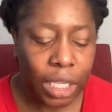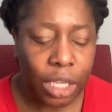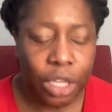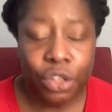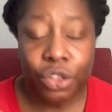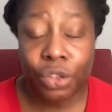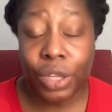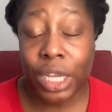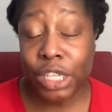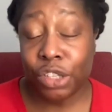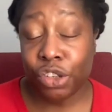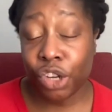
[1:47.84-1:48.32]

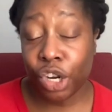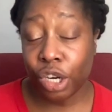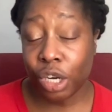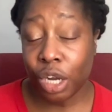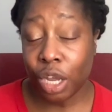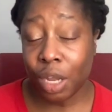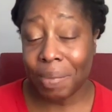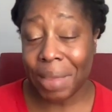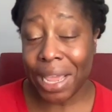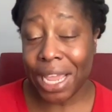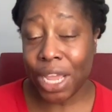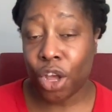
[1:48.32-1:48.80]
So I turn
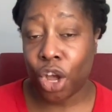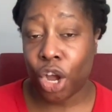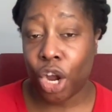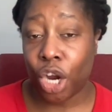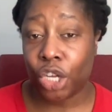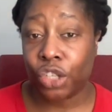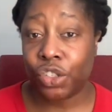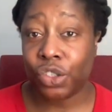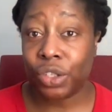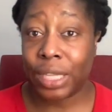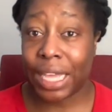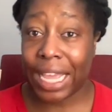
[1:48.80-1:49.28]
on my
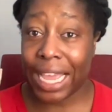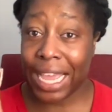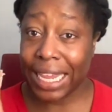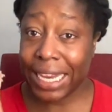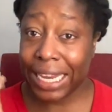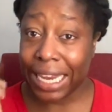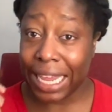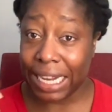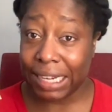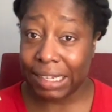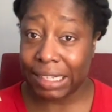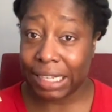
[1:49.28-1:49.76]
car, so the
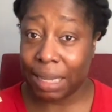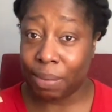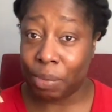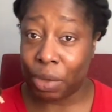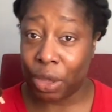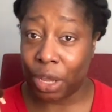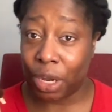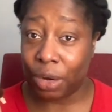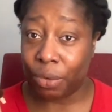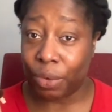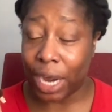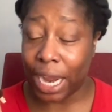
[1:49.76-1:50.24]
headlights come
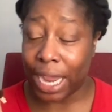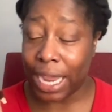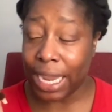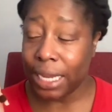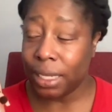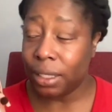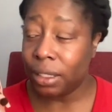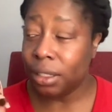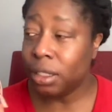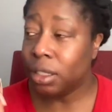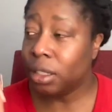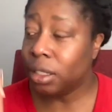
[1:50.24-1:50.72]
on, right?